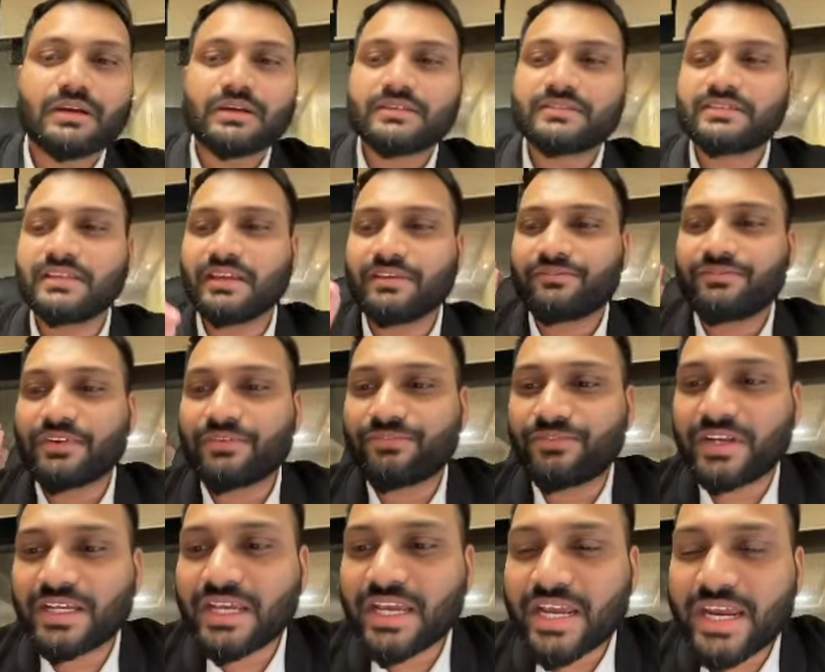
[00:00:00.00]
See,
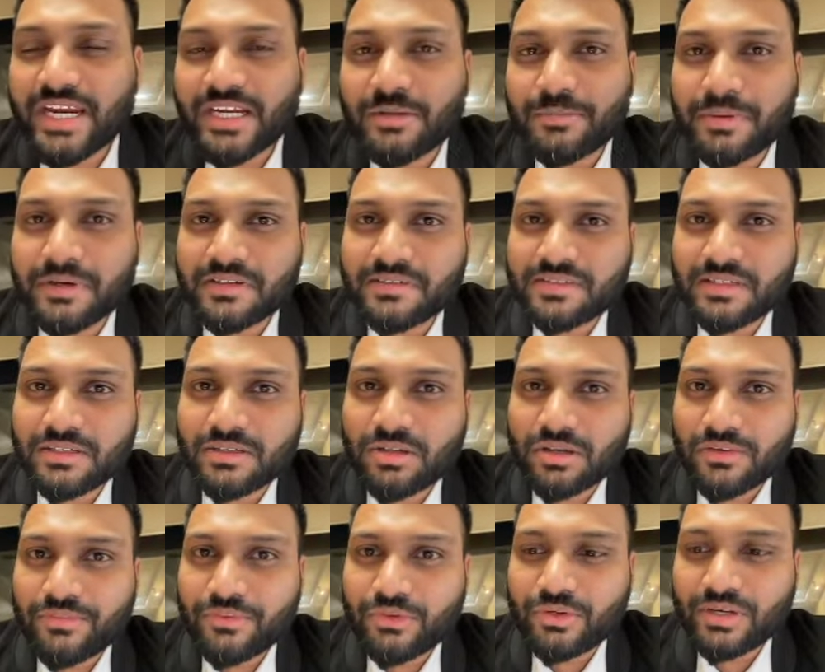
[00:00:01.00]
58%
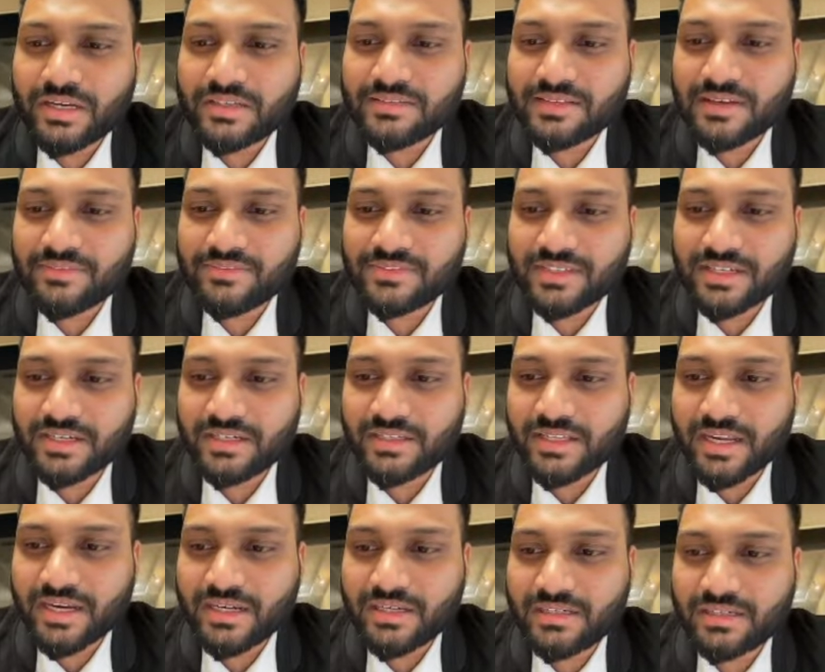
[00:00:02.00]
of you guys have said
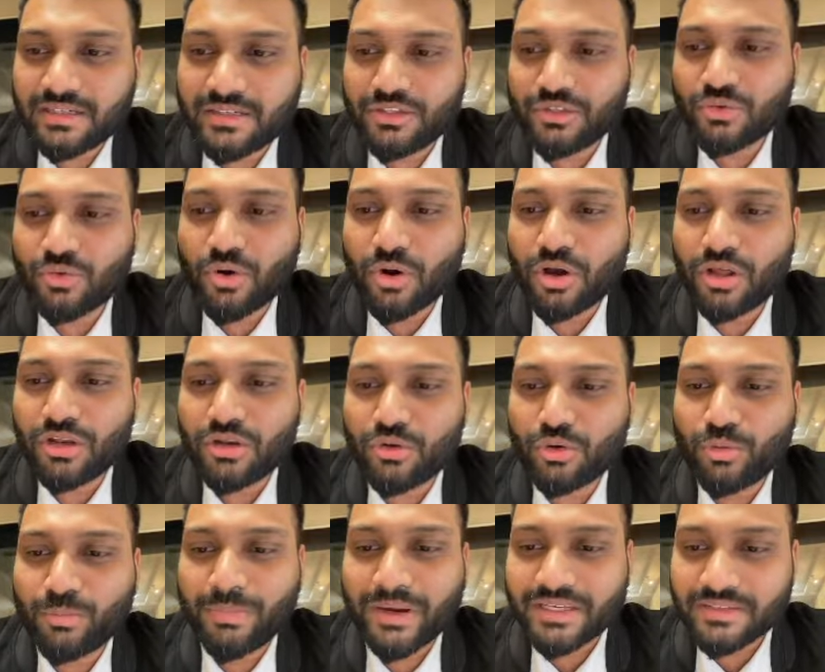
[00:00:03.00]
that you all
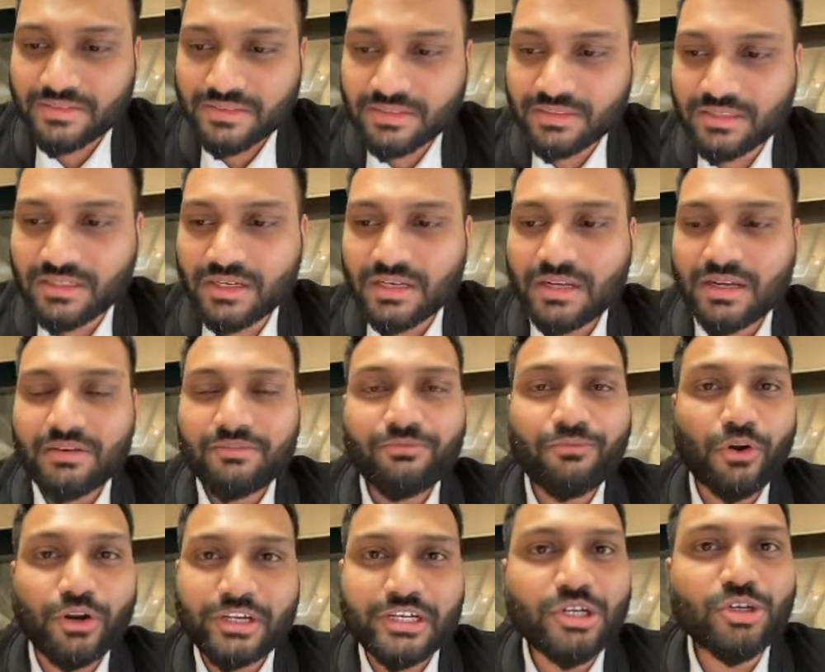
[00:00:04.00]
know Python.
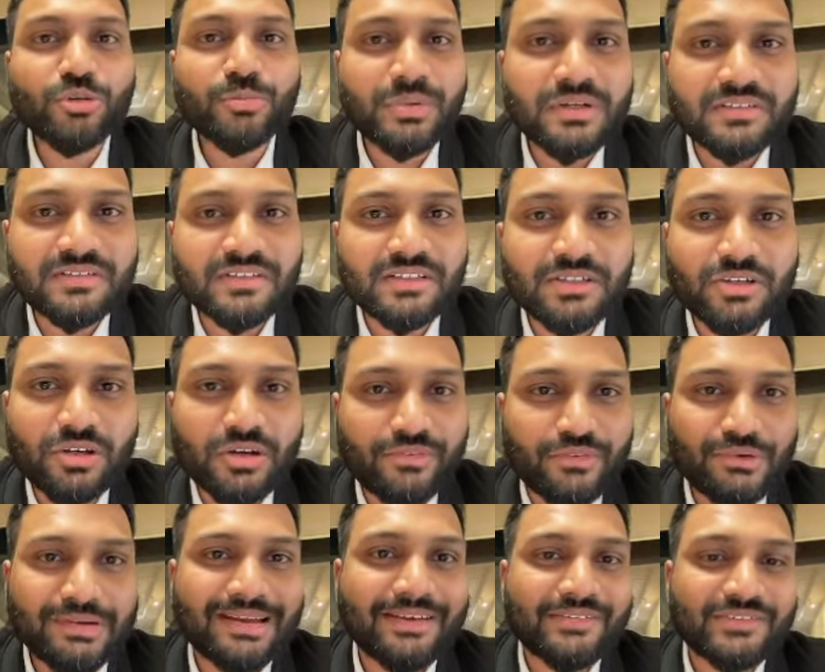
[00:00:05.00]
42% of
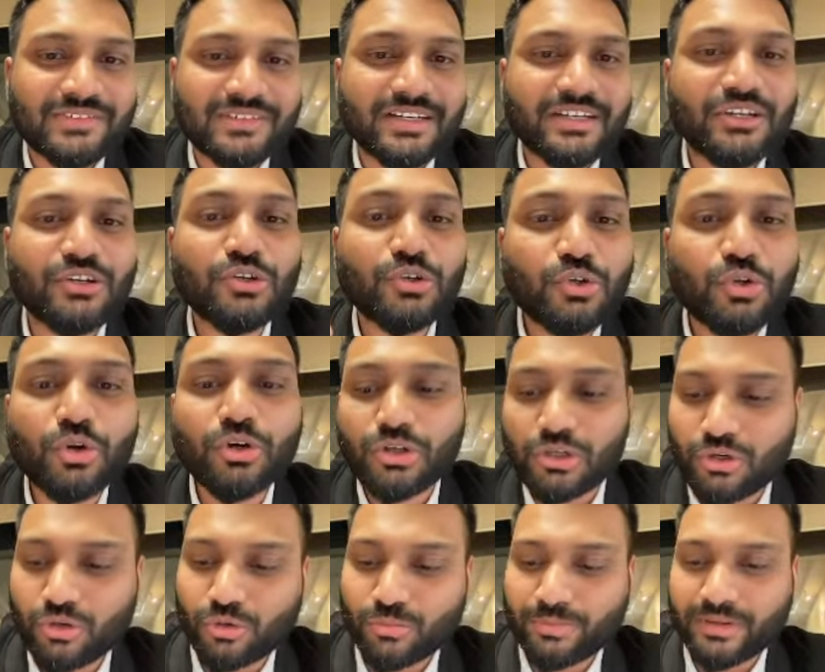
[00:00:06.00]
you have said you
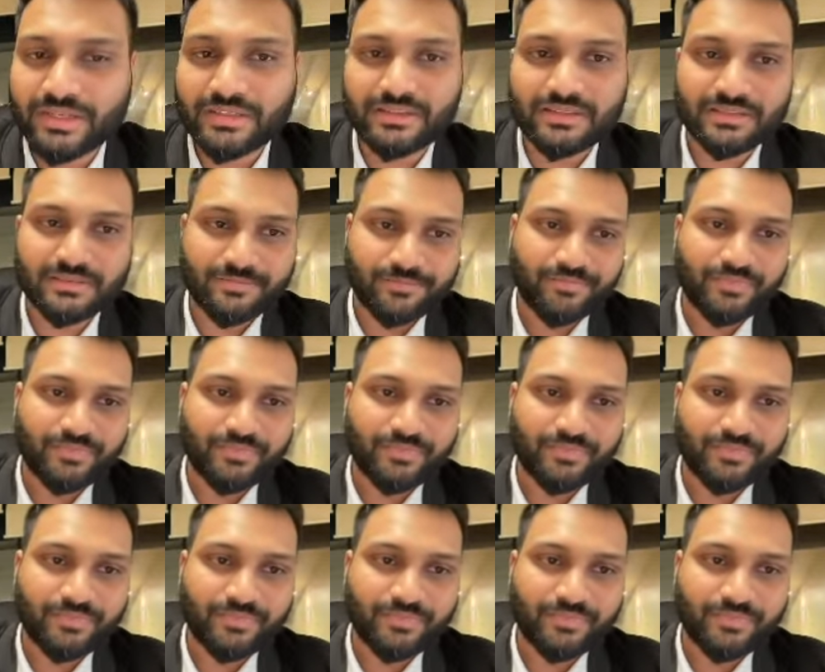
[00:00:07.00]
don't know Python.